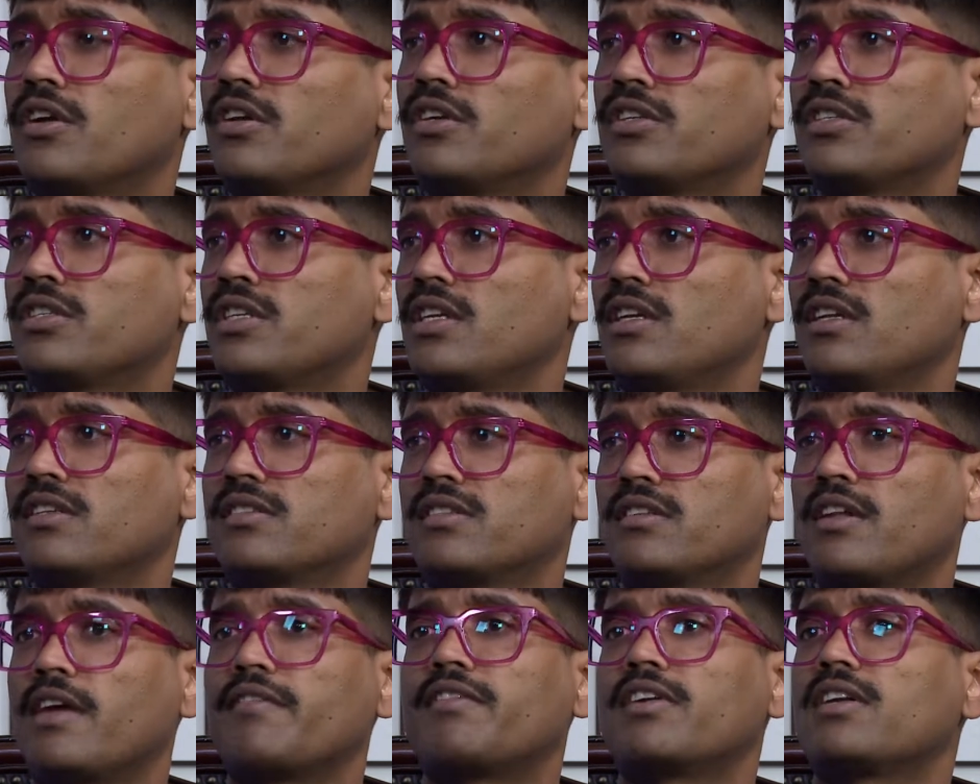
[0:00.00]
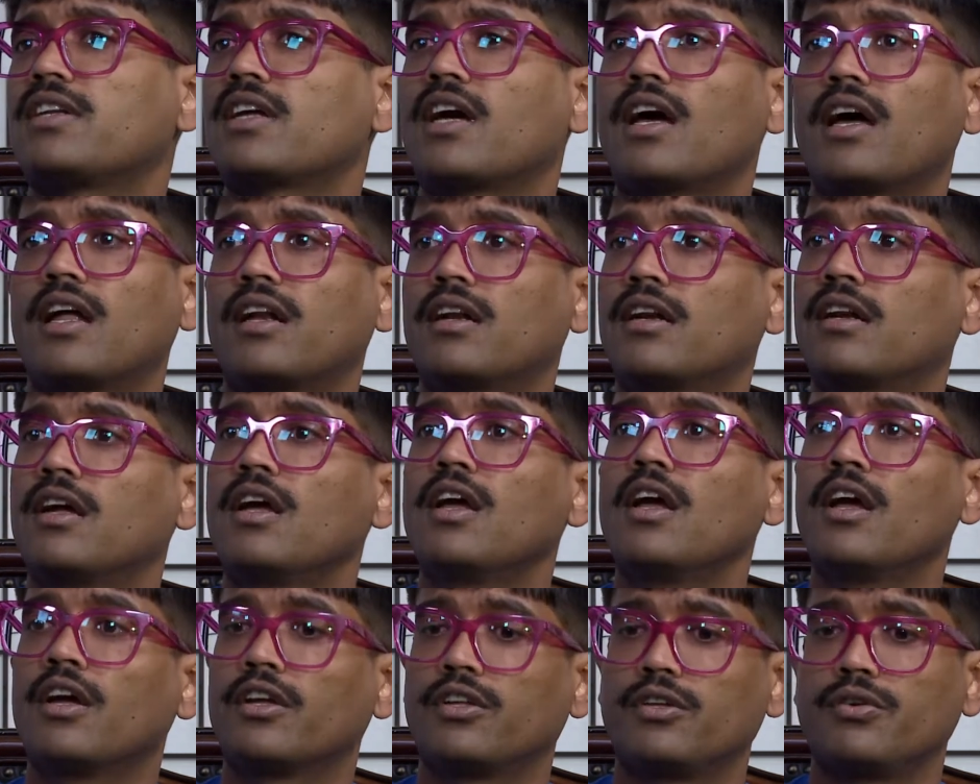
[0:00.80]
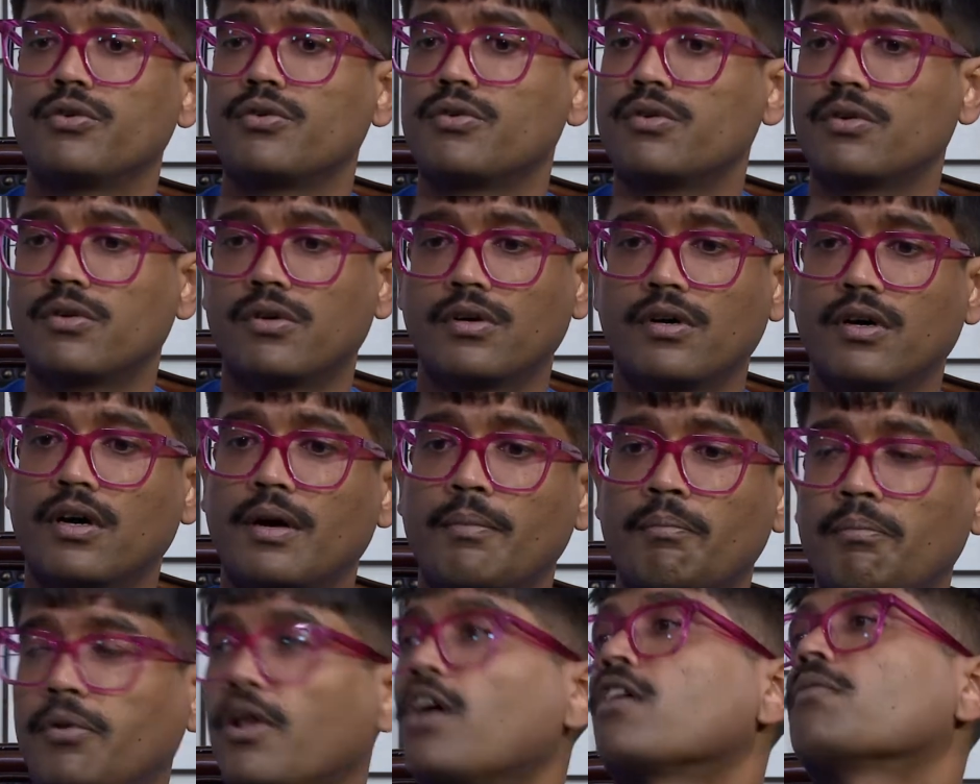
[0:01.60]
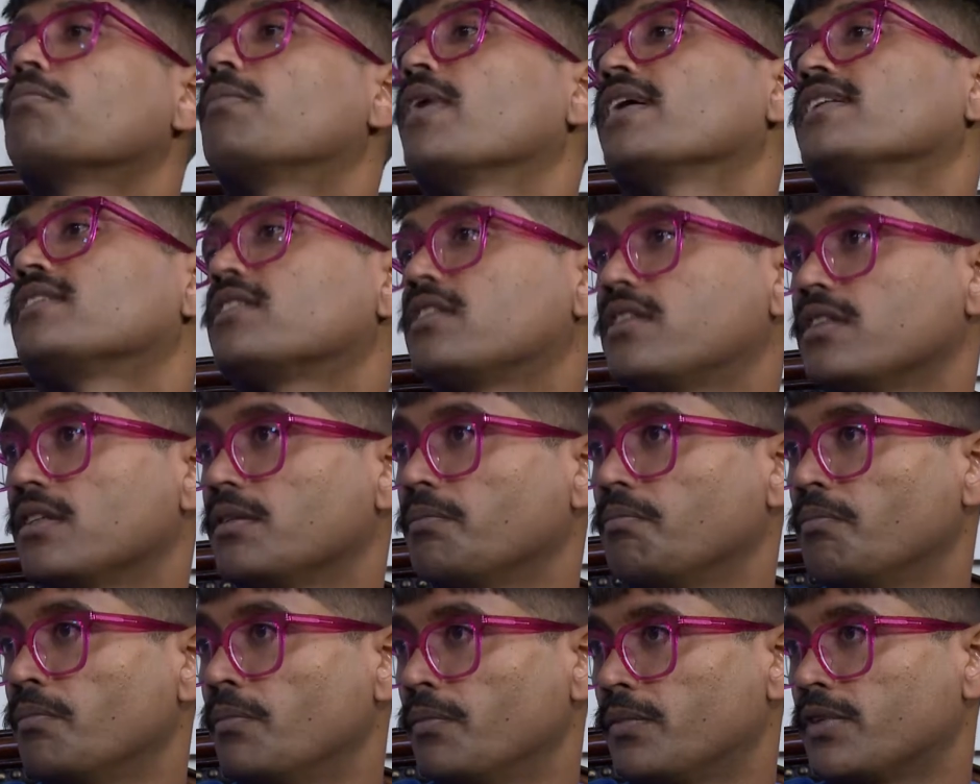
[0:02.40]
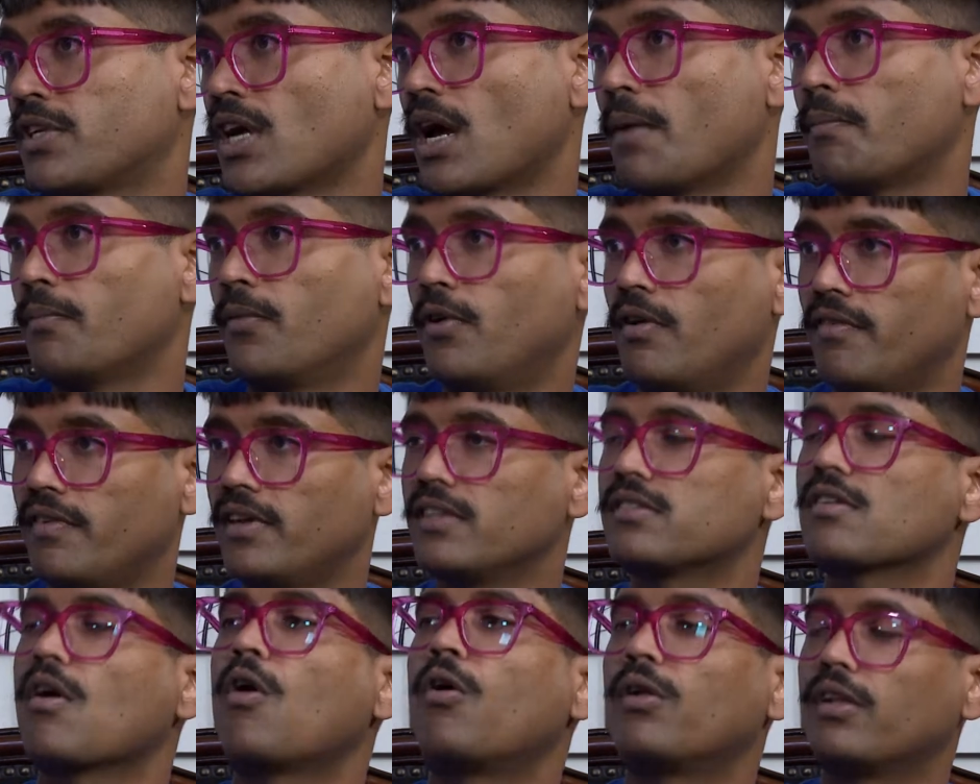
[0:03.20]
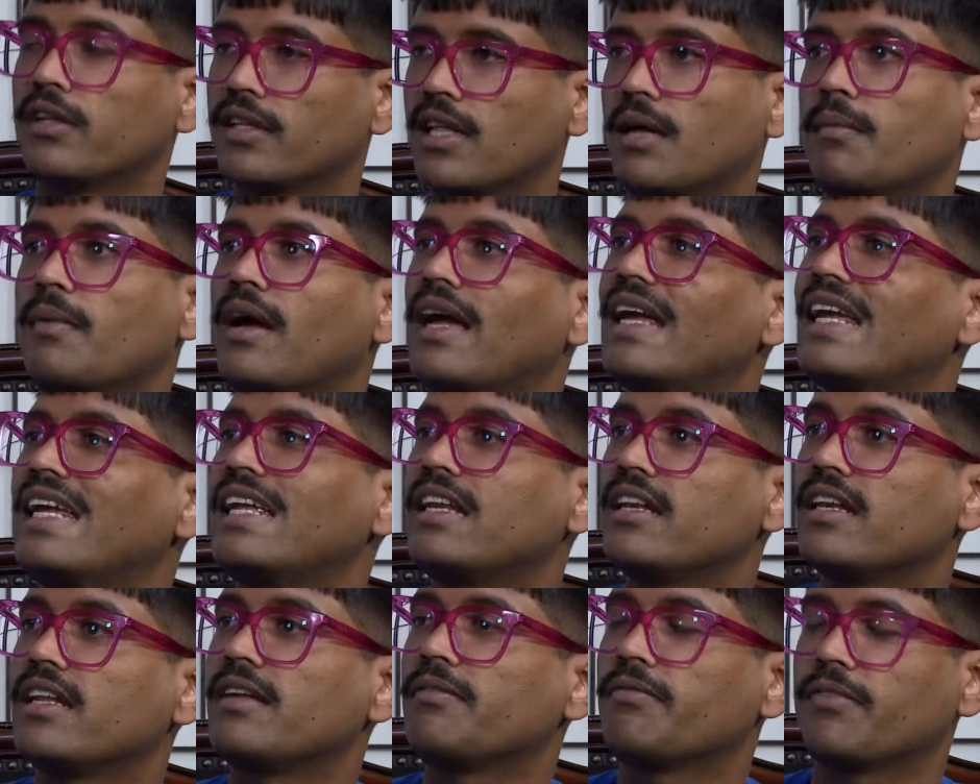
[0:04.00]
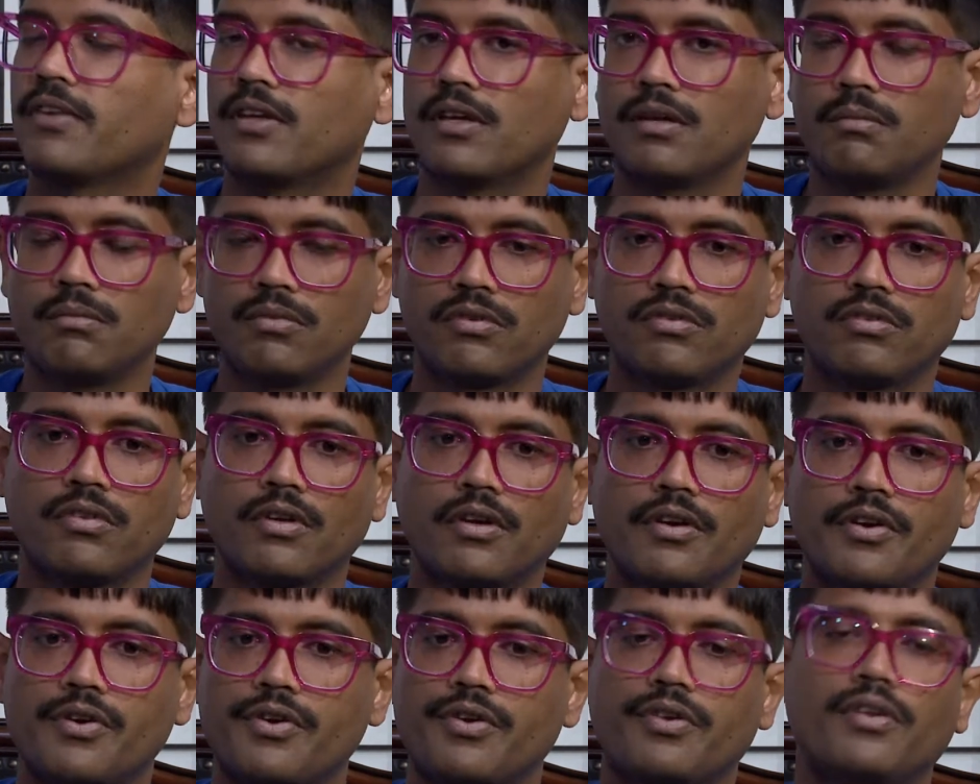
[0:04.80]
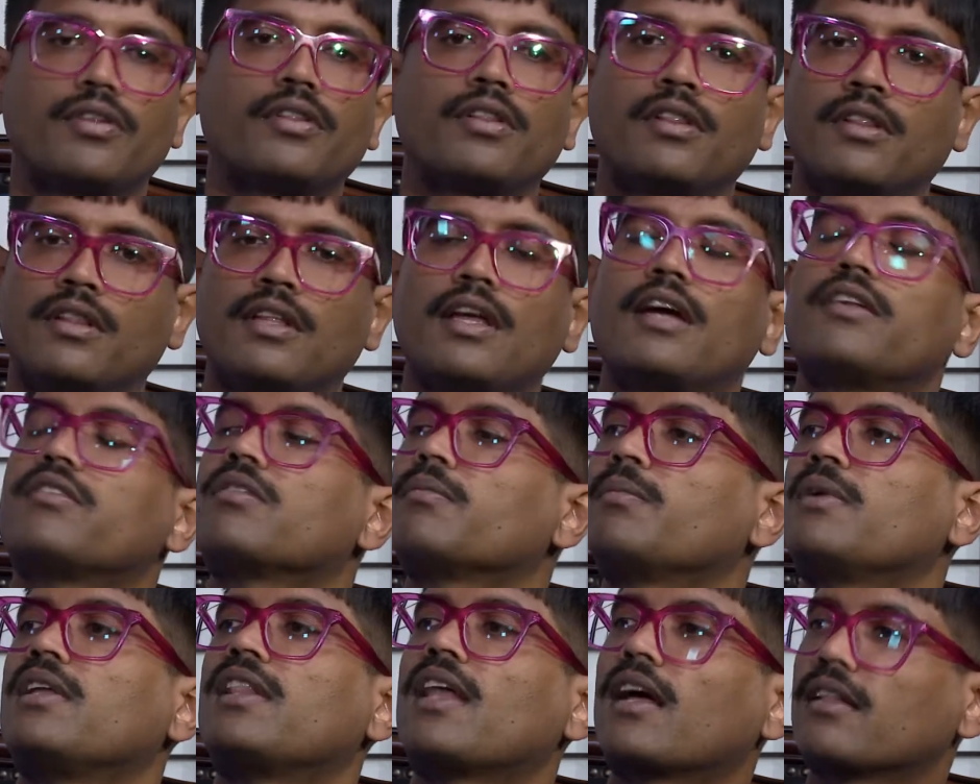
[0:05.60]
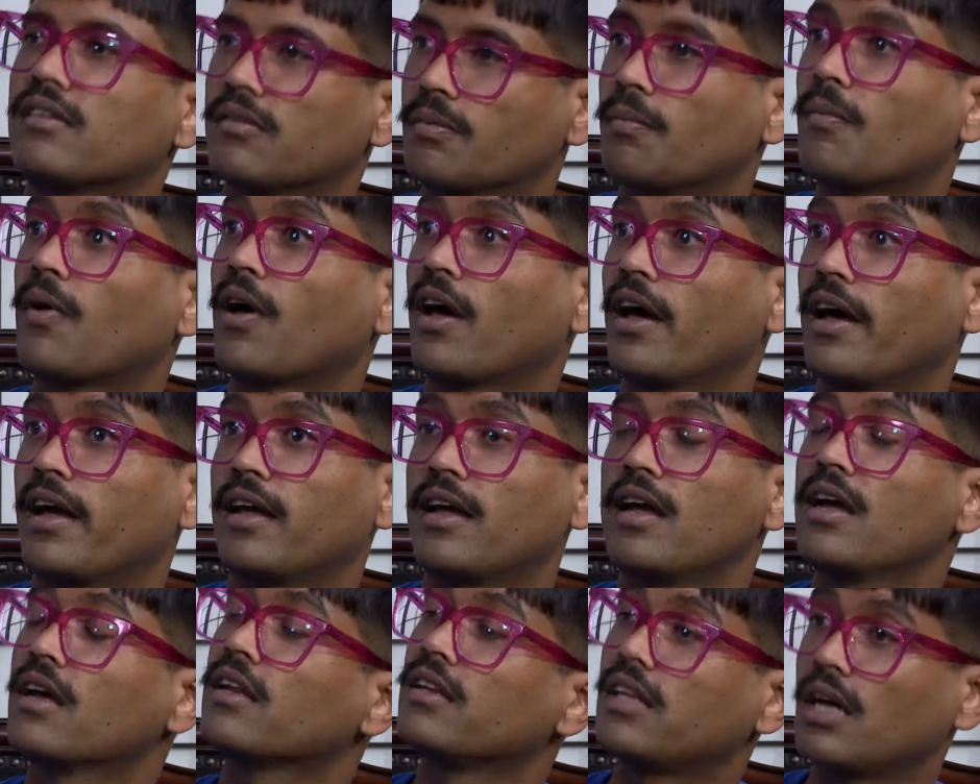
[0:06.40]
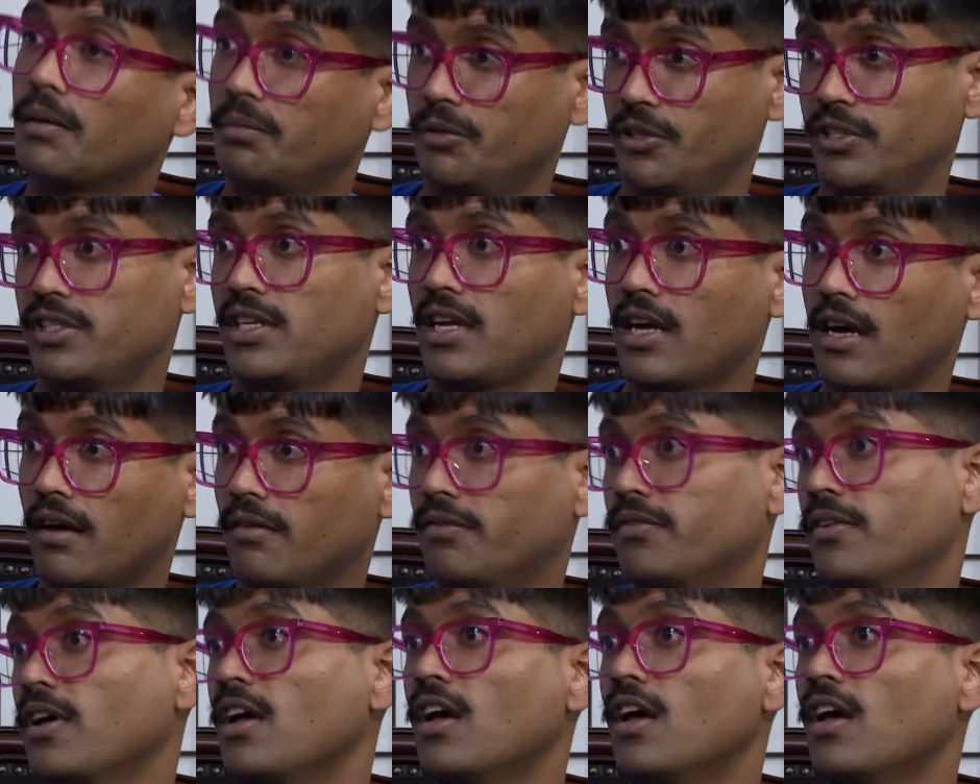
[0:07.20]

She's never done your blockbuster type movies. All of them are indie films. So yeah, to me that's my WTF.